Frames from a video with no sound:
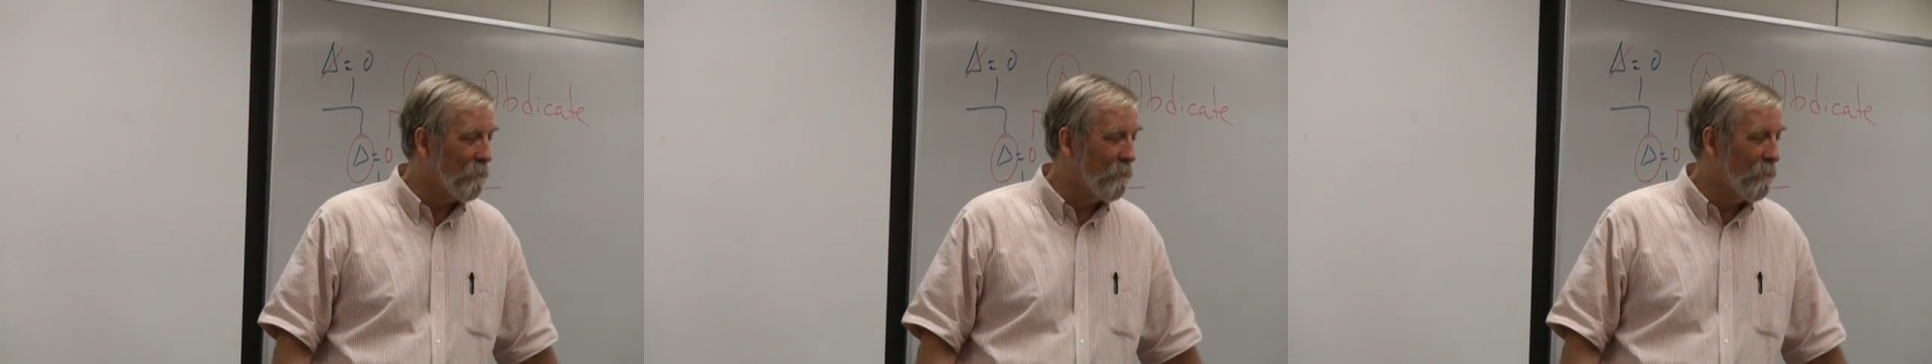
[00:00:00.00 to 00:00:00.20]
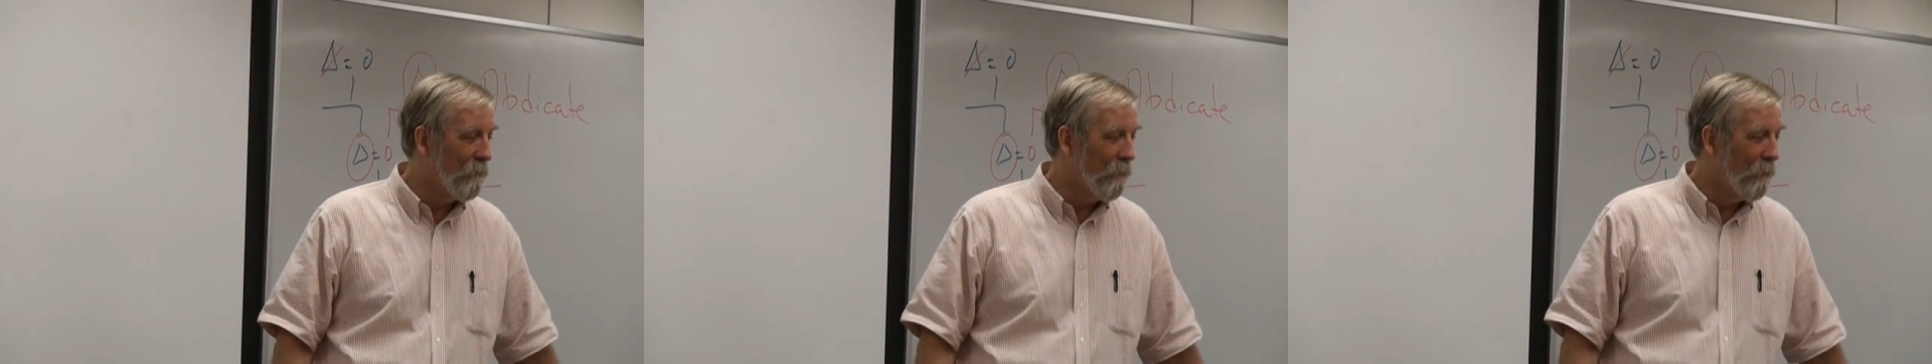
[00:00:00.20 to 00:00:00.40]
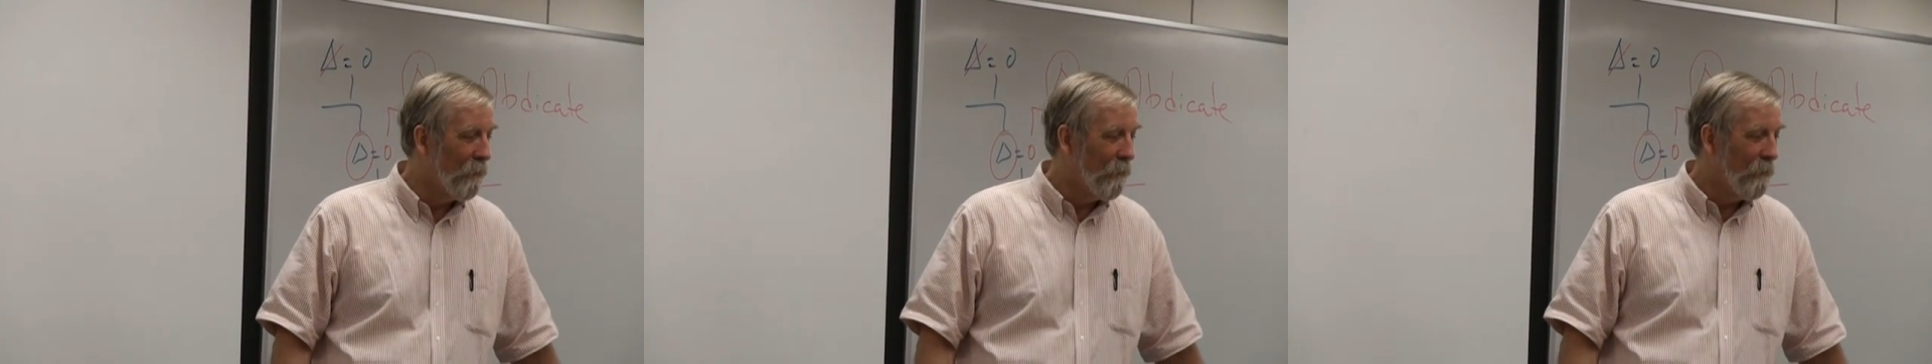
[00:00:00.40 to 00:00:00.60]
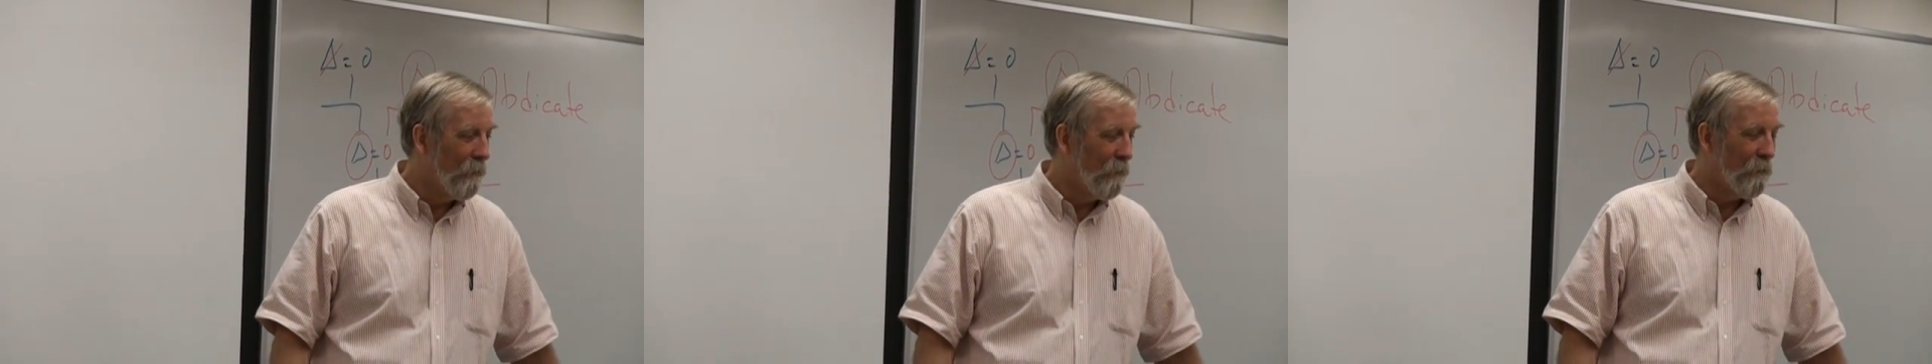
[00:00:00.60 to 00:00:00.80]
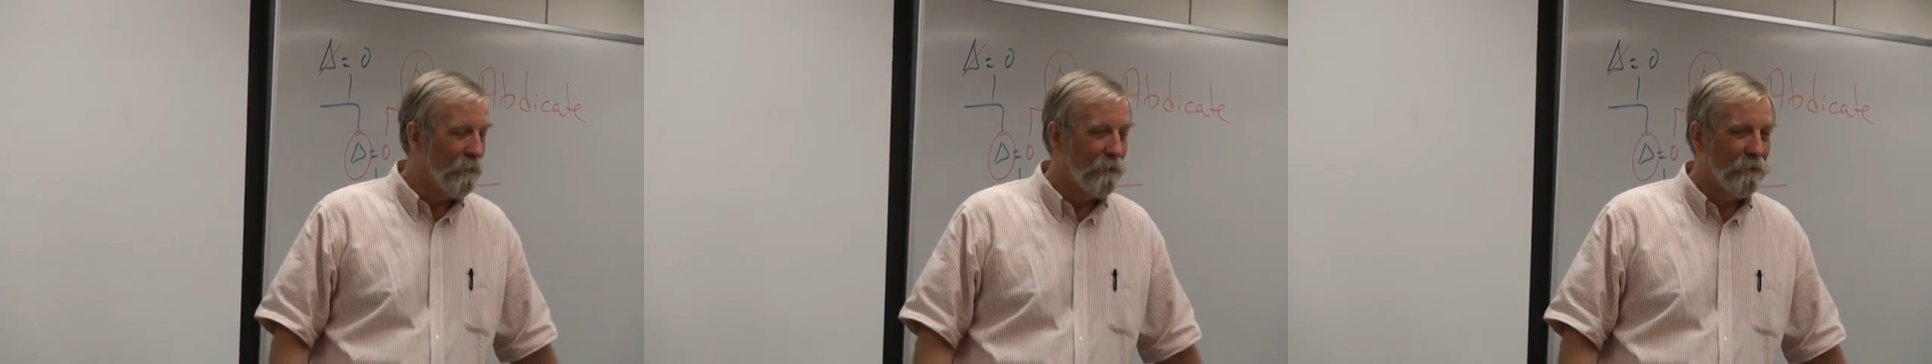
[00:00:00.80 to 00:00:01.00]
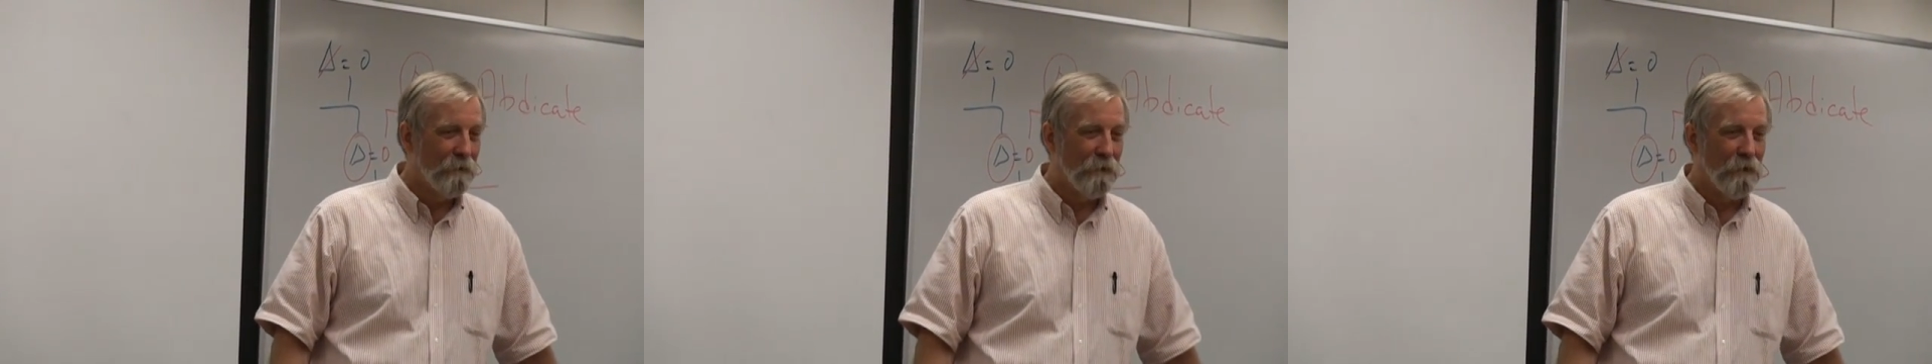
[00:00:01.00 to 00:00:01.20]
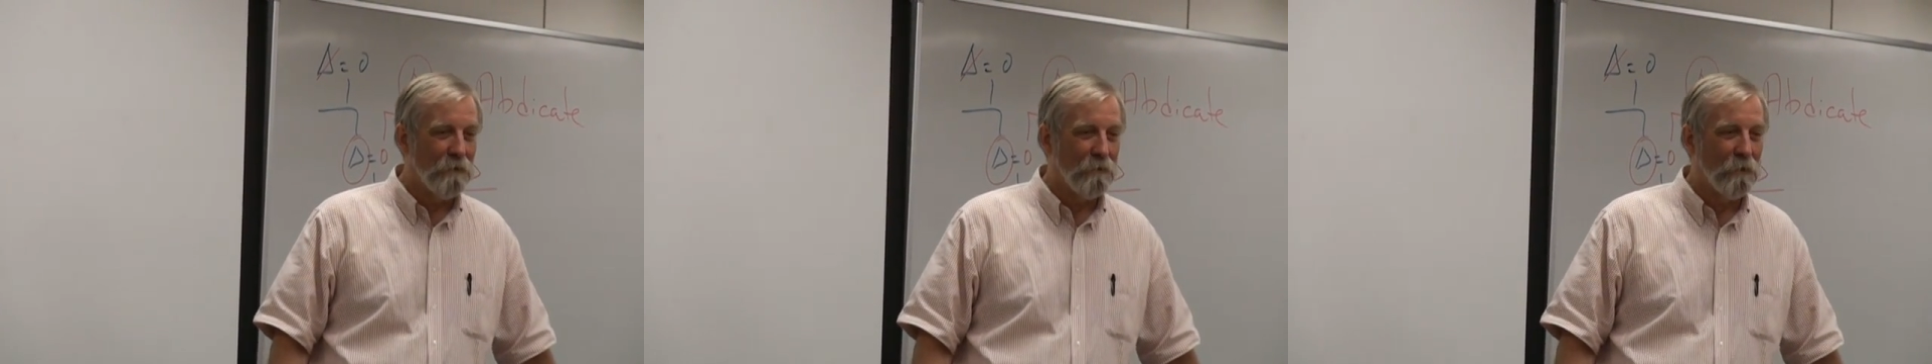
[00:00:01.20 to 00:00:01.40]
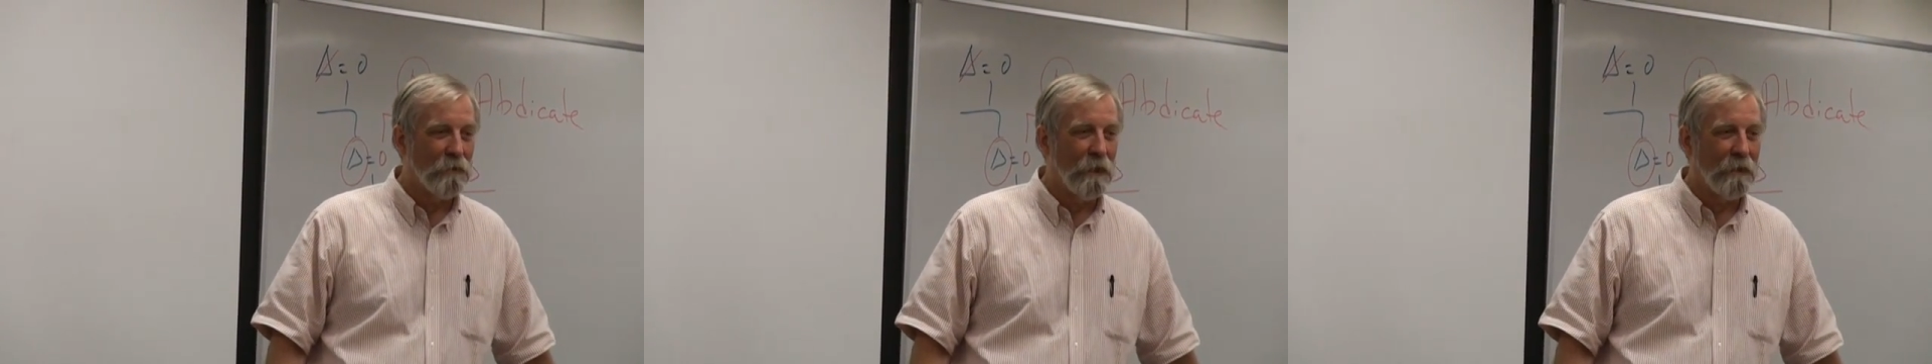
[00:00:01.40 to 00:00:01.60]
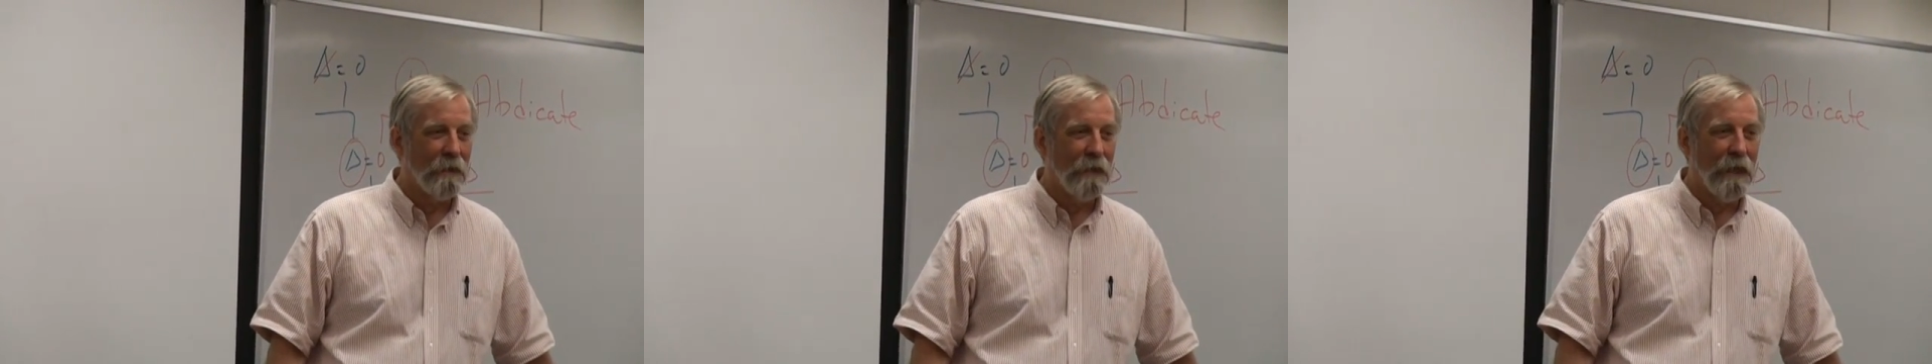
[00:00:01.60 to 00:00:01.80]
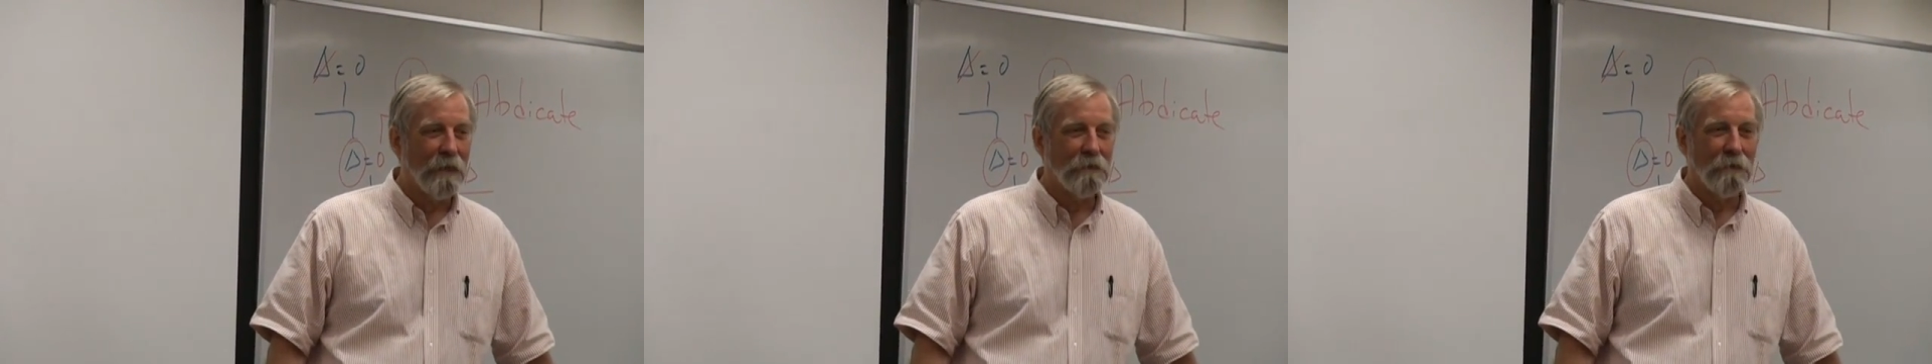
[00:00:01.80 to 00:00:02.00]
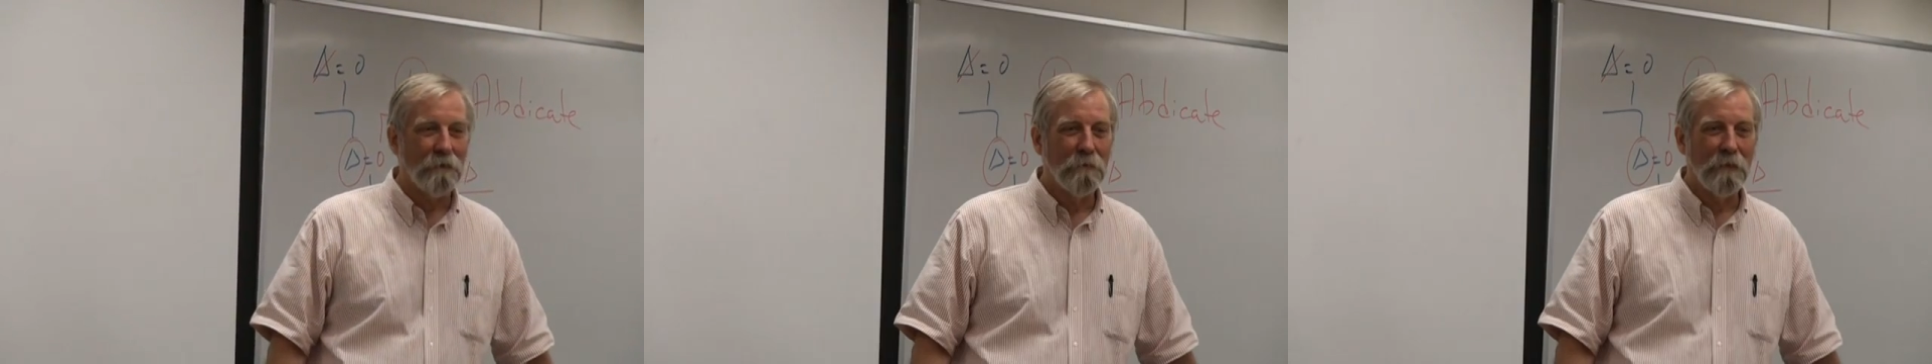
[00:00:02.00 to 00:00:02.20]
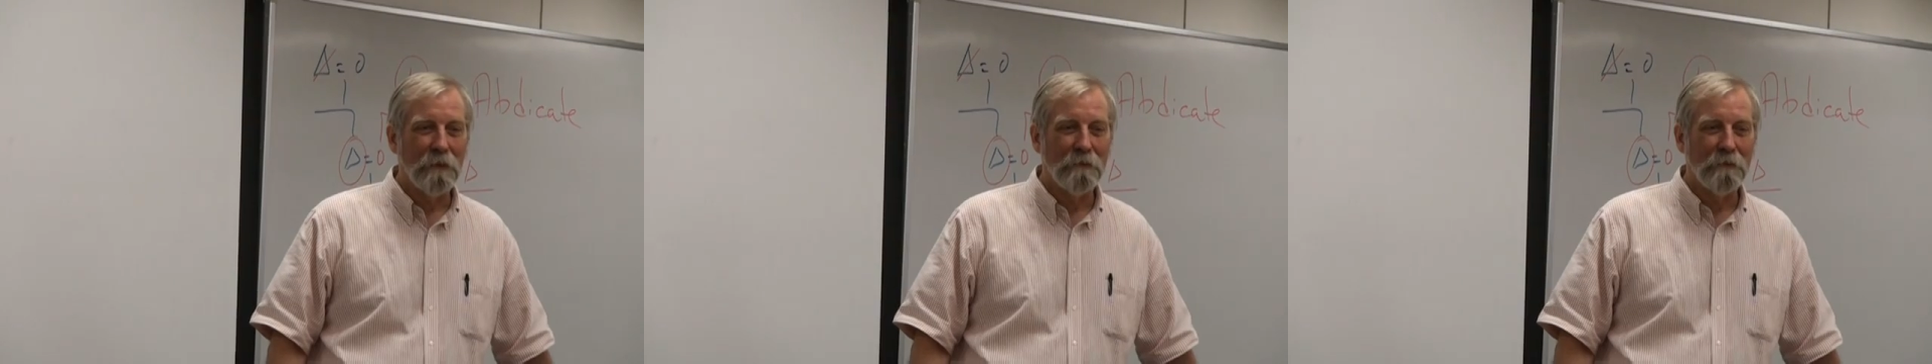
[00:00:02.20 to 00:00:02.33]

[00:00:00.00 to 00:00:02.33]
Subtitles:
the siege of Osaka Castle.